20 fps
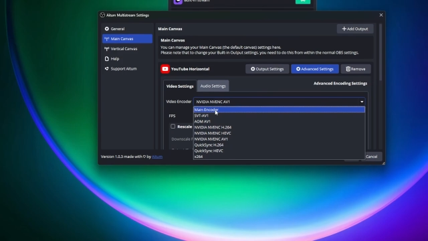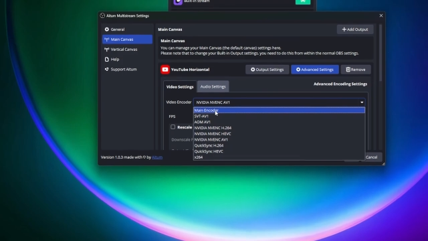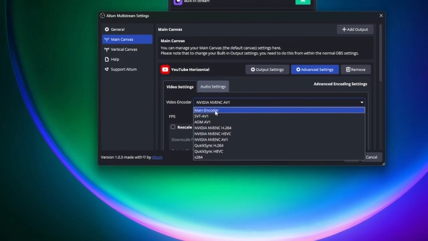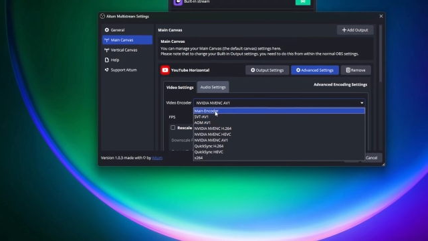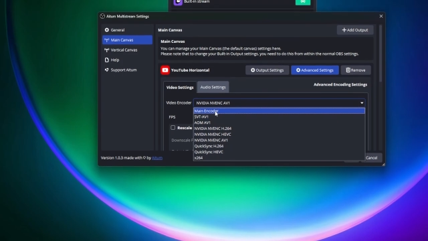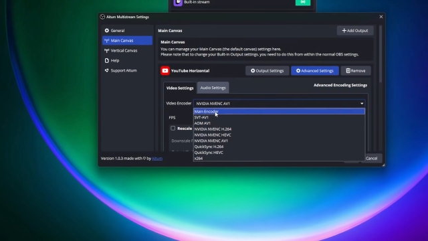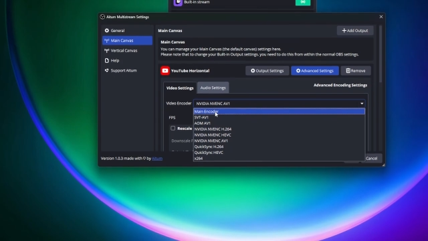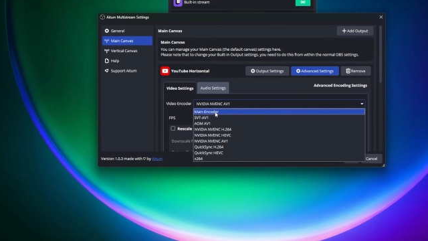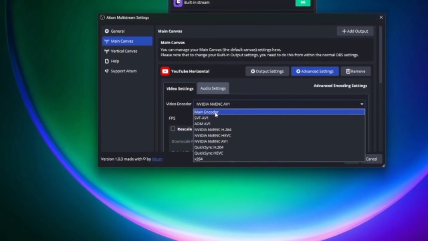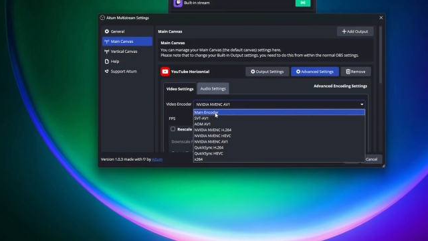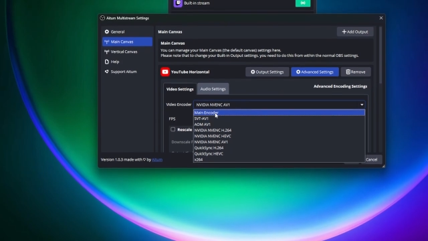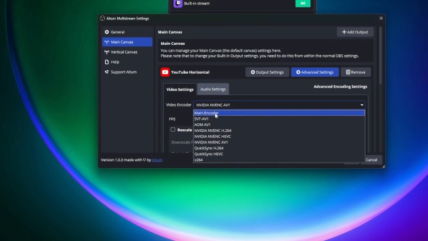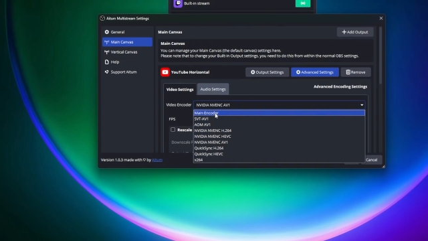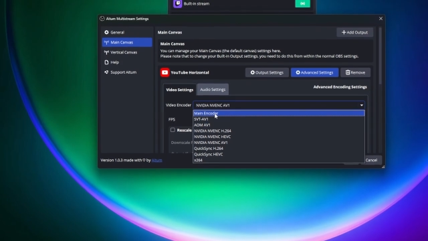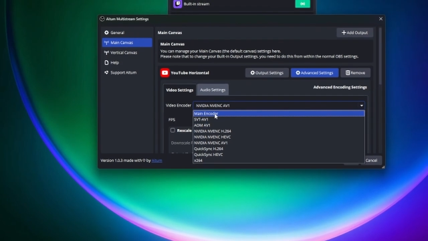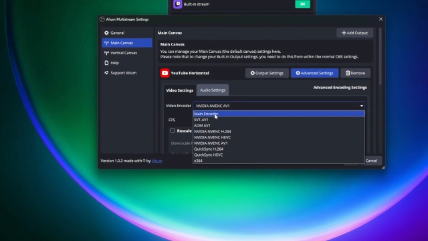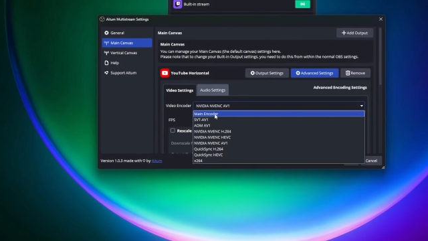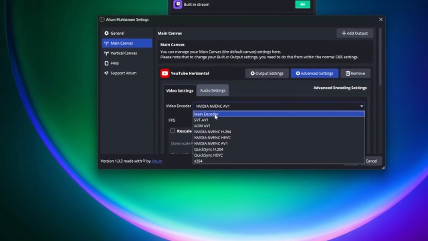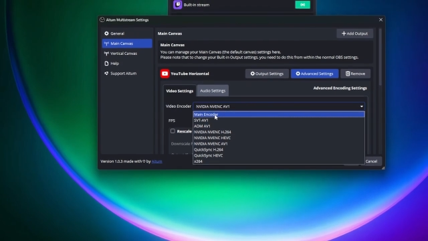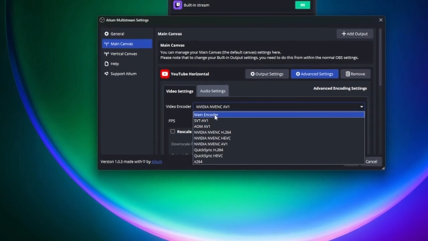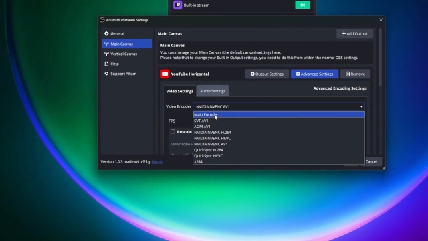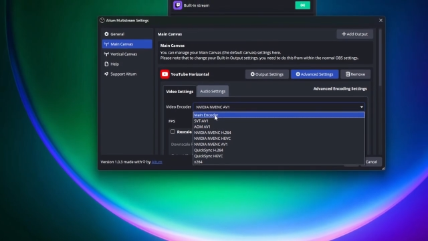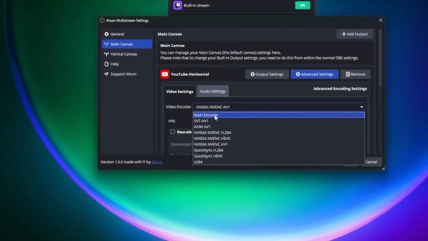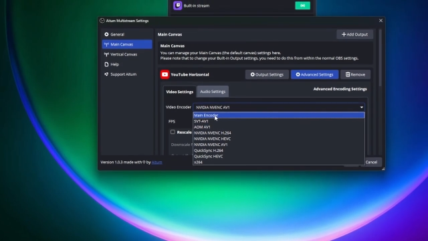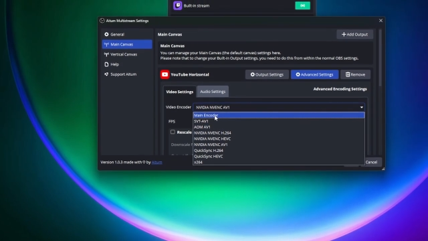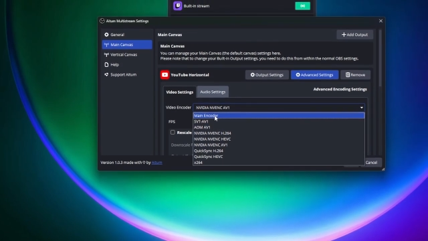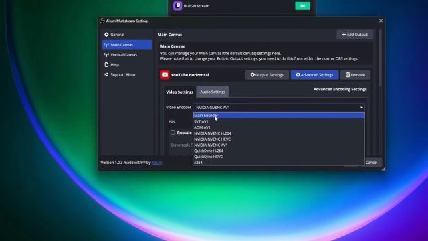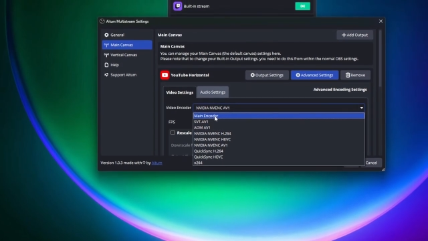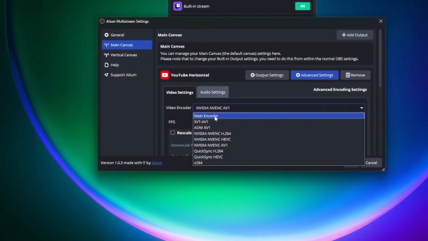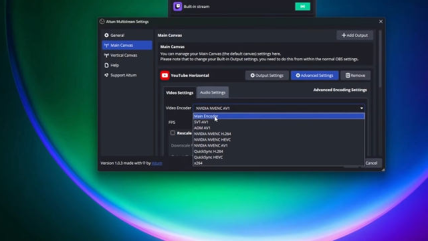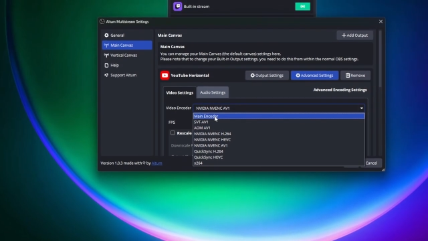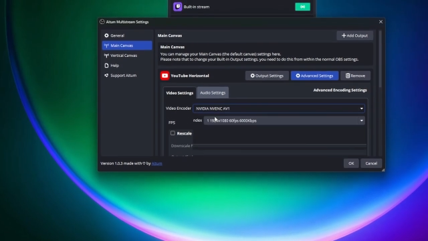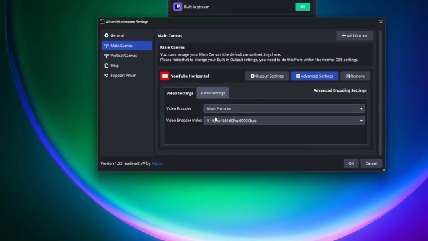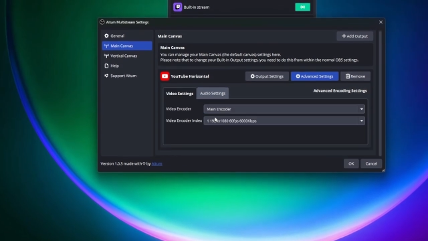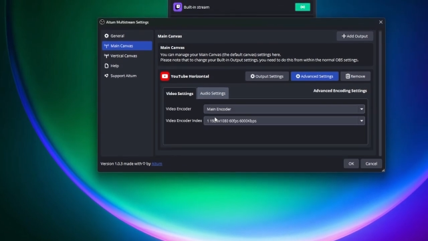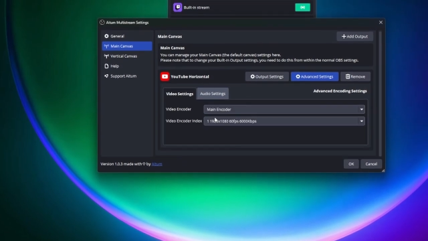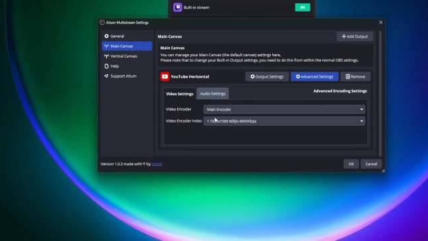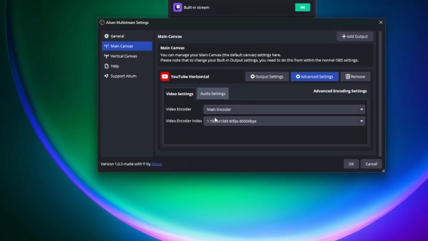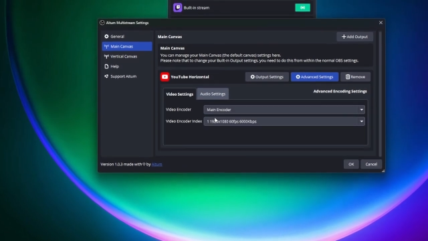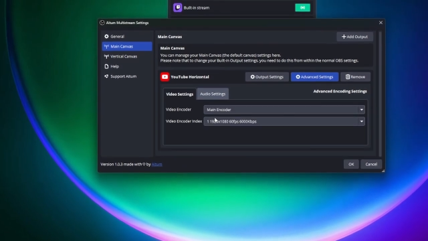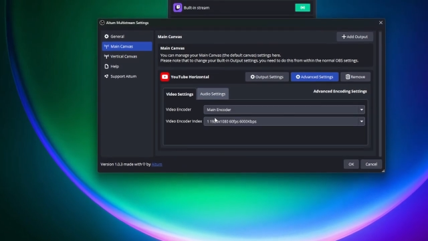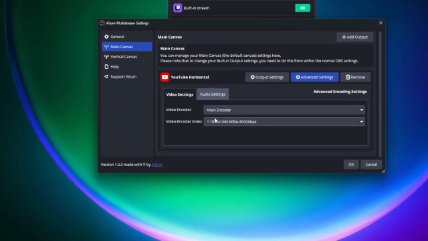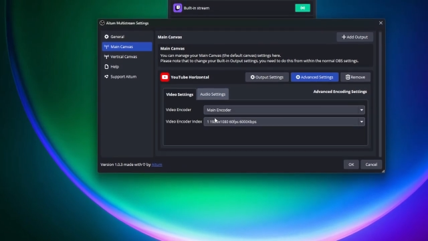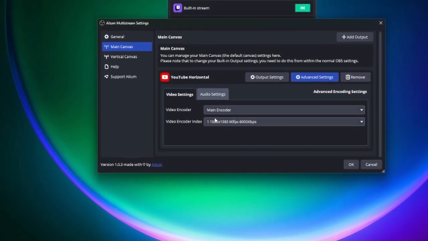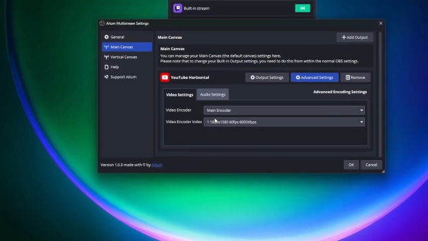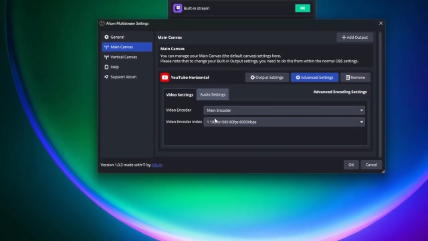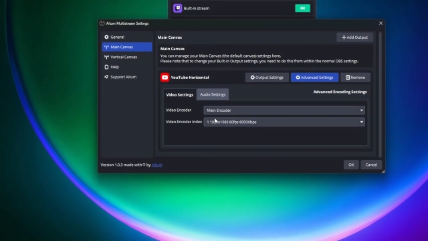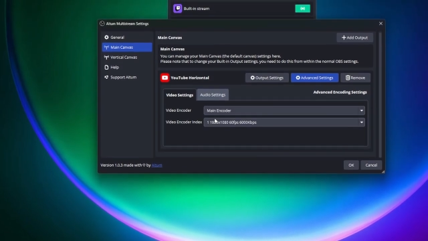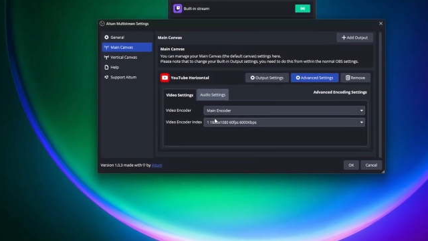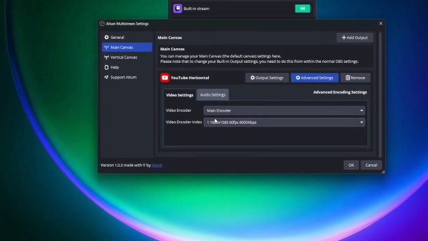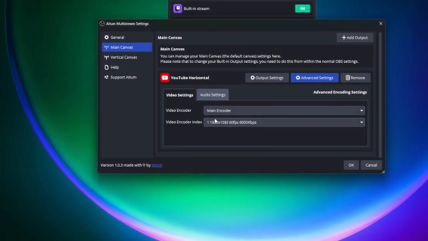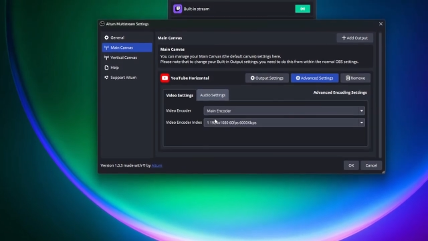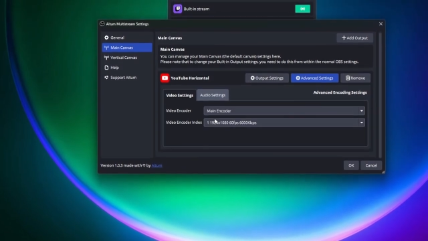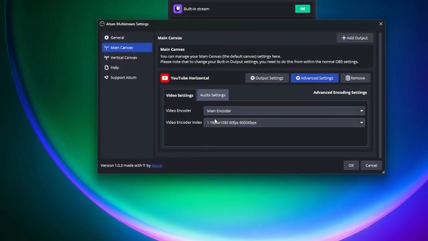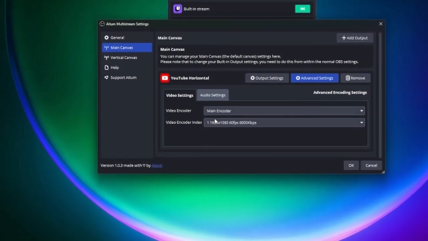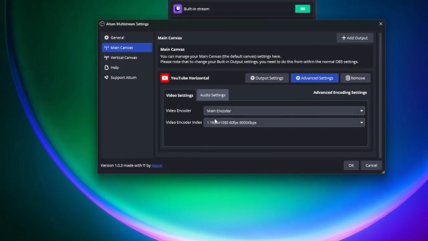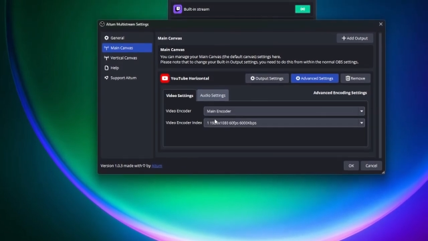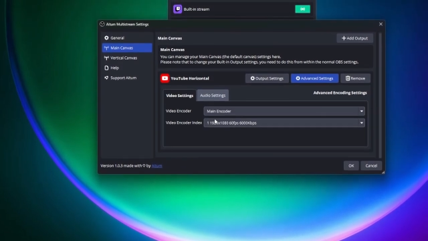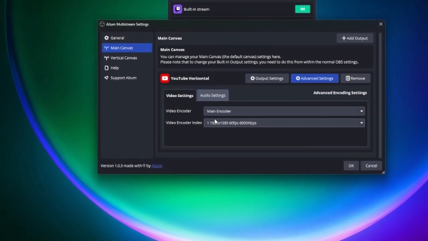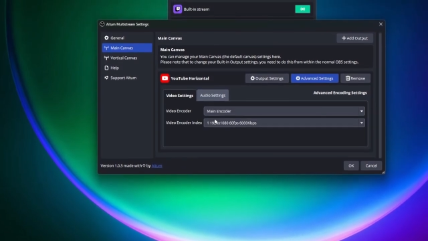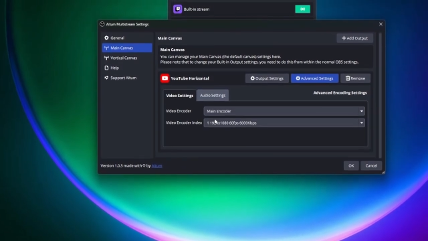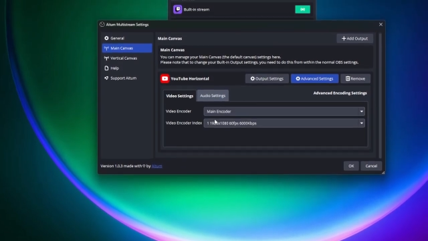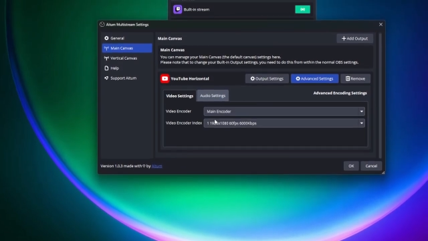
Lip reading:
(no speaker visible)